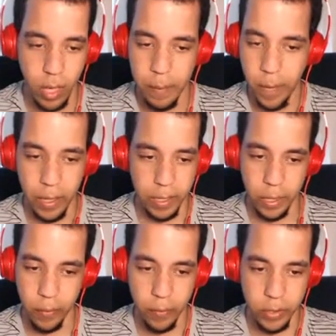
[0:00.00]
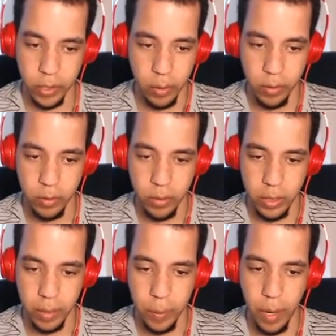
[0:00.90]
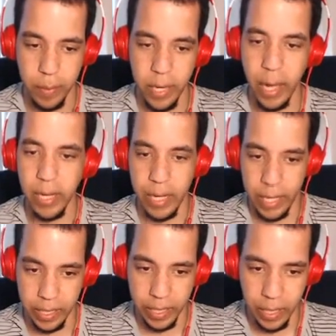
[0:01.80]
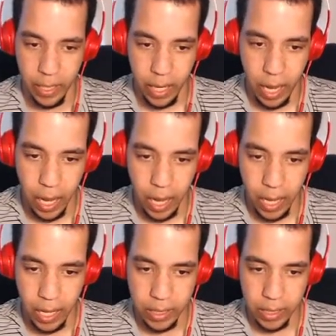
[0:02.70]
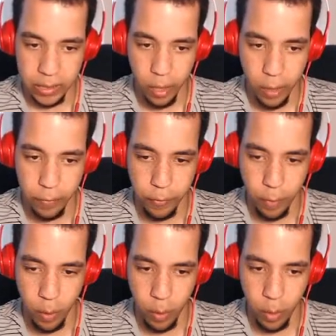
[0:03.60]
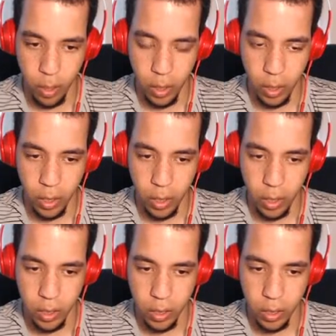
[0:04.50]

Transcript: I'm not going to go for sheer because I'm probably not going to hit it. Uh, let's go for...